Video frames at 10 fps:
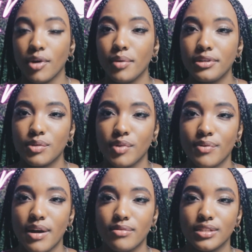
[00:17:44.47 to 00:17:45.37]
I'm probably going to
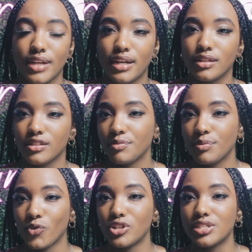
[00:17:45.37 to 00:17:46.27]
play around with the lighting a little
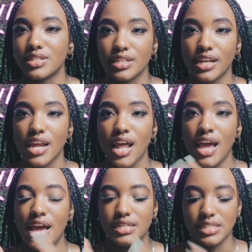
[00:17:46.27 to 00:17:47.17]
bit more just to get it
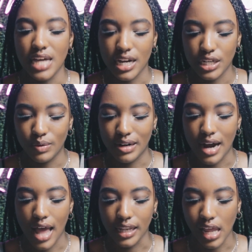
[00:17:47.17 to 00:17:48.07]
exactly
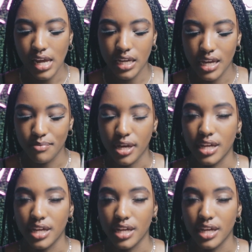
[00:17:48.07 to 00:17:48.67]
where I like it.